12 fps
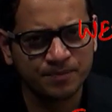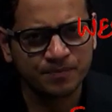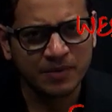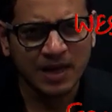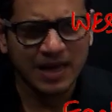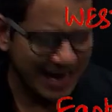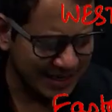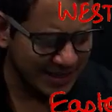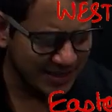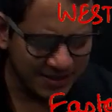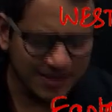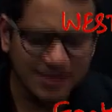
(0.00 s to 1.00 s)
And is
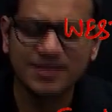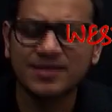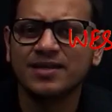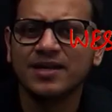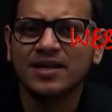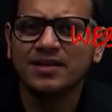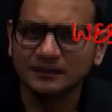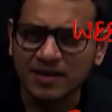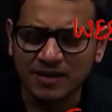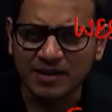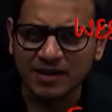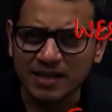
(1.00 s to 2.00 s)
this the
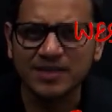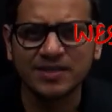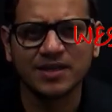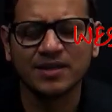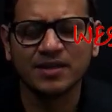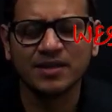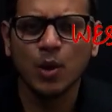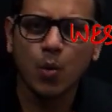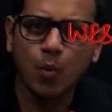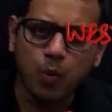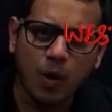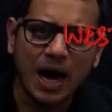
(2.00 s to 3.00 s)
reason
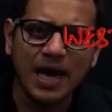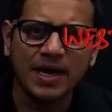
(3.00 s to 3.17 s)
why